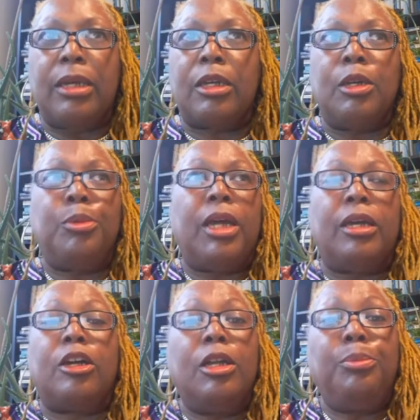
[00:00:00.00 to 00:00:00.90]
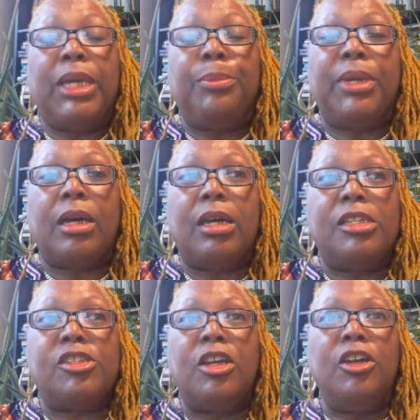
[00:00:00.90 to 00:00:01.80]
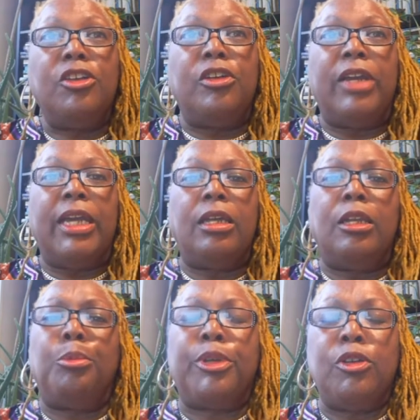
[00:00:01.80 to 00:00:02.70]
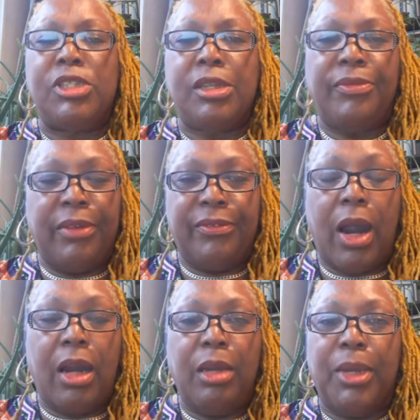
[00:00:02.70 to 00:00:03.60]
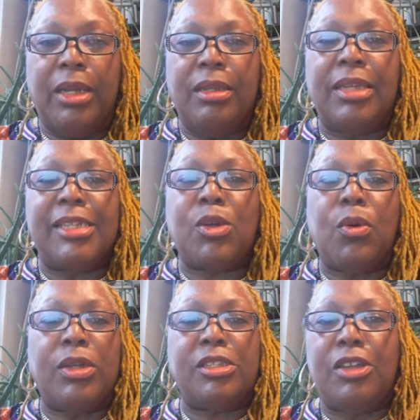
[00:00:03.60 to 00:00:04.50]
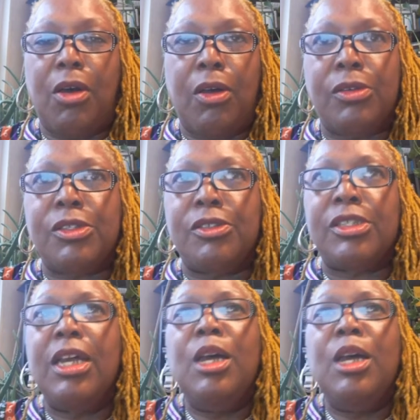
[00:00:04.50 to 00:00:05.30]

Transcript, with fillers: It could it could be because you're in an abusive environment that's causing mm. your ulcers.